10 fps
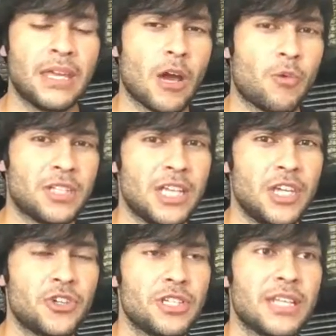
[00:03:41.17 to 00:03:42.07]
Now what's
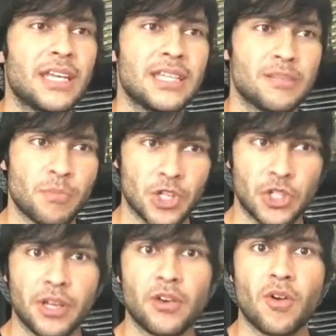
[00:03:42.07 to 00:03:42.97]
interesting is
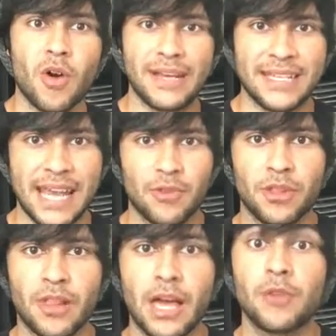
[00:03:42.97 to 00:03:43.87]
much later on down
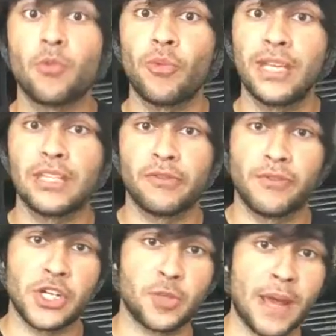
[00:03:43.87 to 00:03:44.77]
the line when we get to
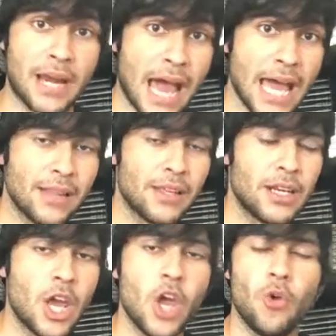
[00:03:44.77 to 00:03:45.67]
Fishman Island,